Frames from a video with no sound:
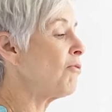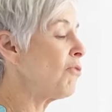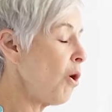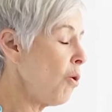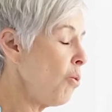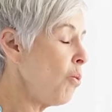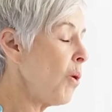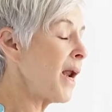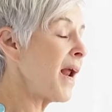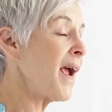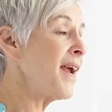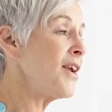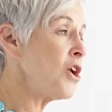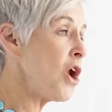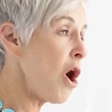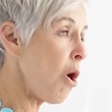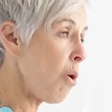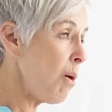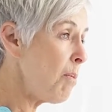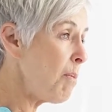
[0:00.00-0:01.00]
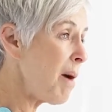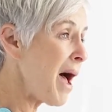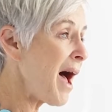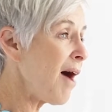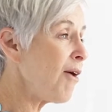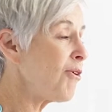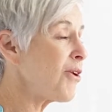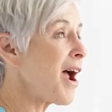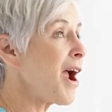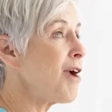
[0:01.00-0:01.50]
wrote what I know
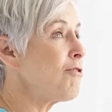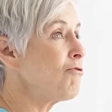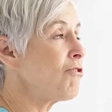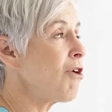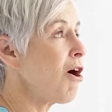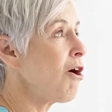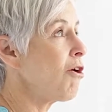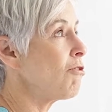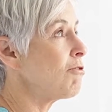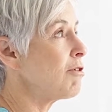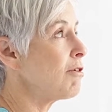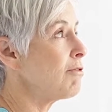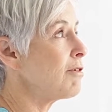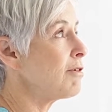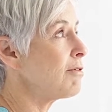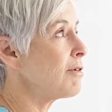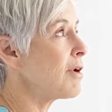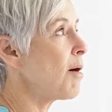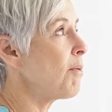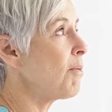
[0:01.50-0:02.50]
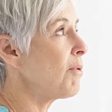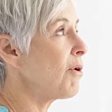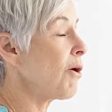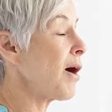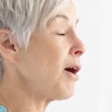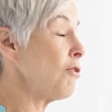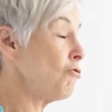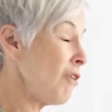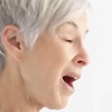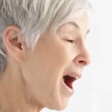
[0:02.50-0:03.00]
about. I
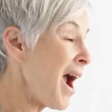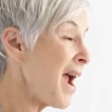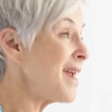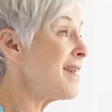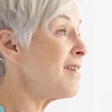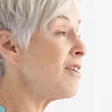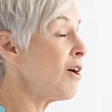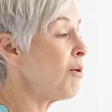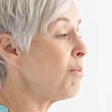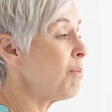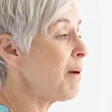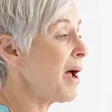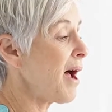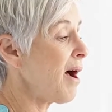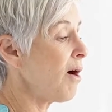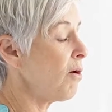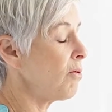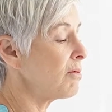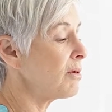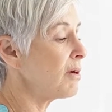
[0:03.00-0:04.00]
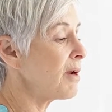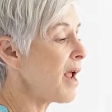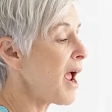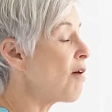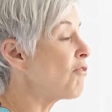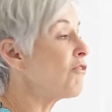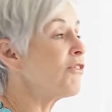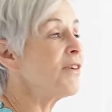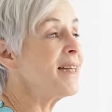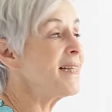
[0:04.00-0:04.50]
write about
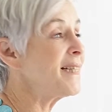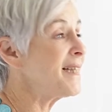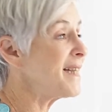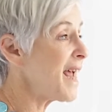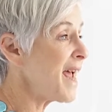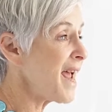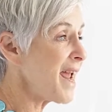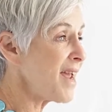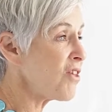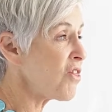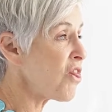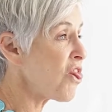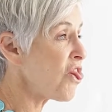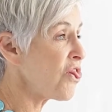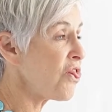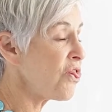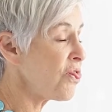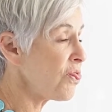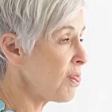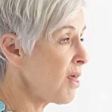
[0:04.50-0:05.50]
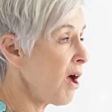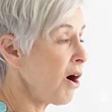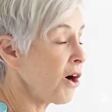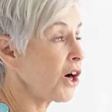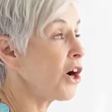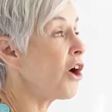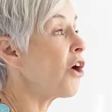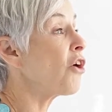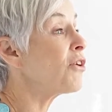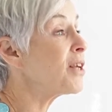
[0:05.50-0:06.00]
everyday
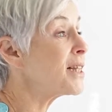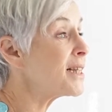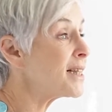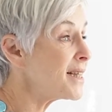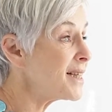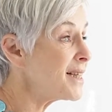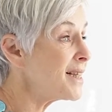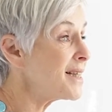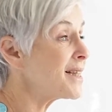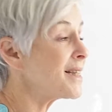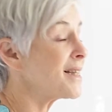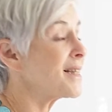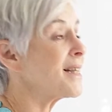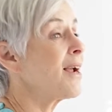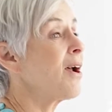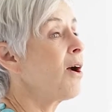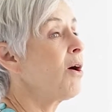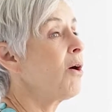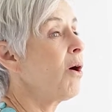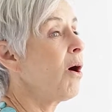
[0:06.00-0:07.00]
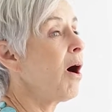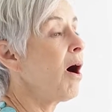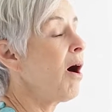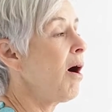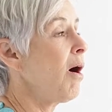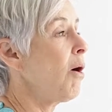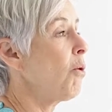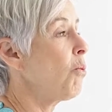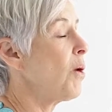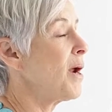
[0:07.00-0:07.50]
occurrences,
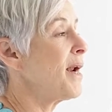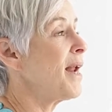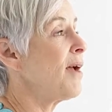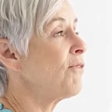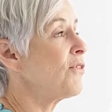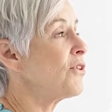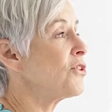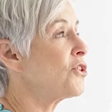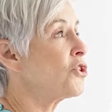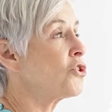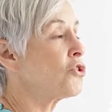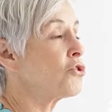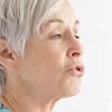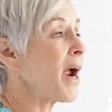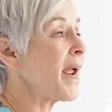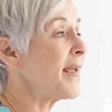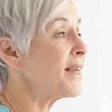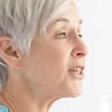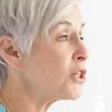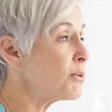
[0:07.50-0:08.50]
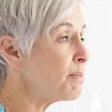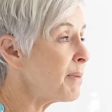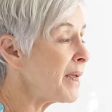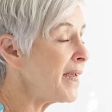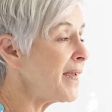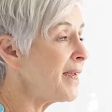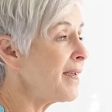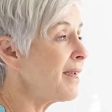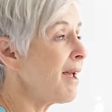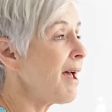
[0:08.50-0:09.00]
whatever strikes
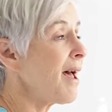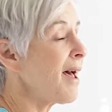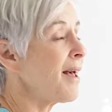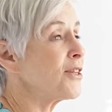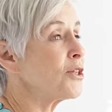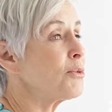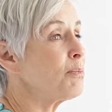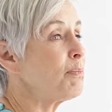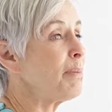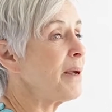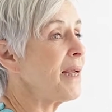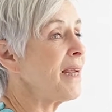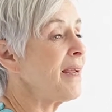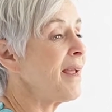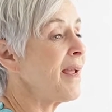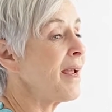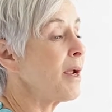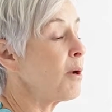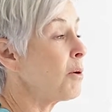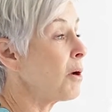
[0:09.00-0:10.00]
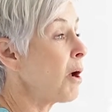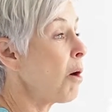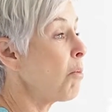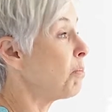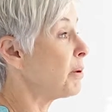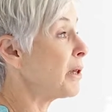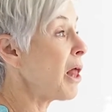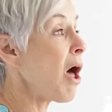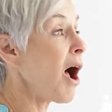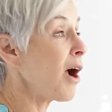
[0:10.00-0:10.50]
me as being
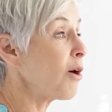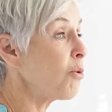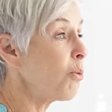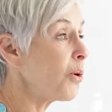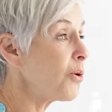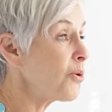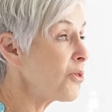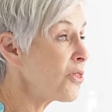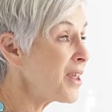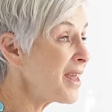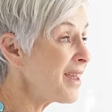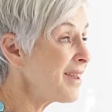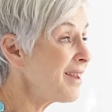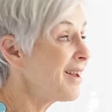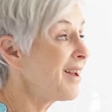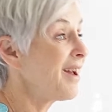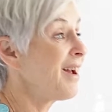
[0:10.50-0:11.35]
blog-worthy.